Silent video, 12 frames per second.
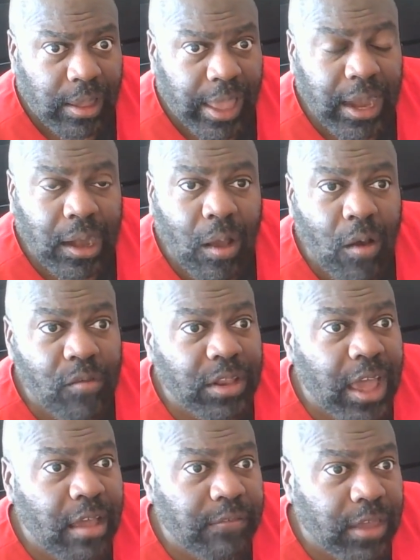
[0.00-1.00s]
And
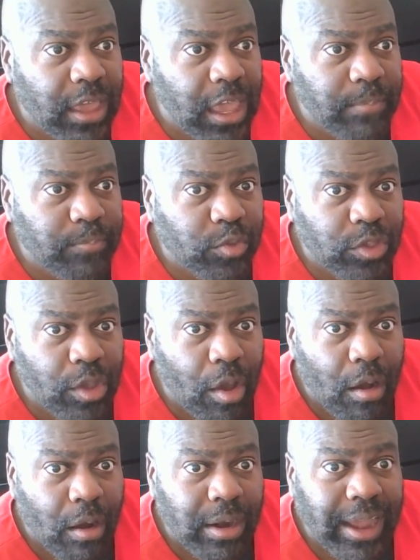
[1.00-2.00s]
Kovalev keeps
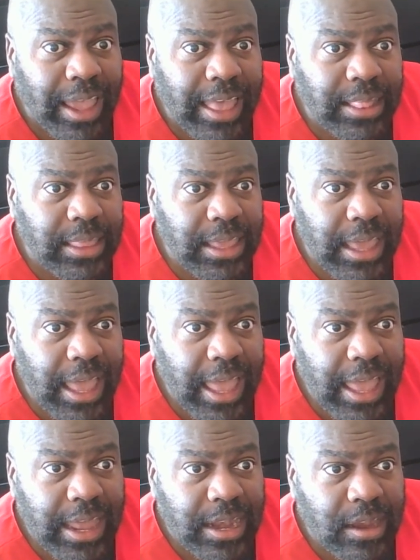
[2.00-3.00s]
Yarde at the
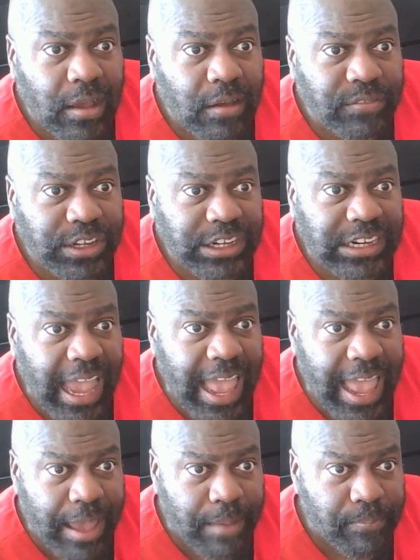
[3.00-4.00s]
end of a
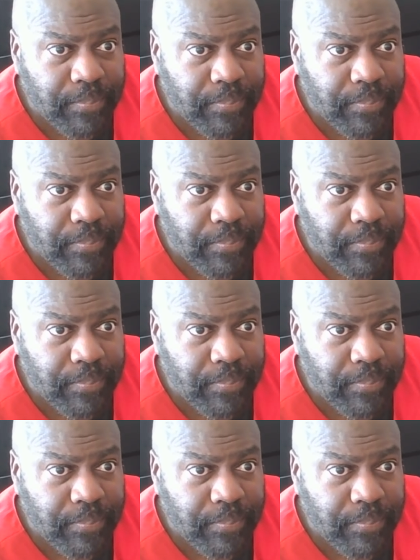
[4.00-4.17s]
jab.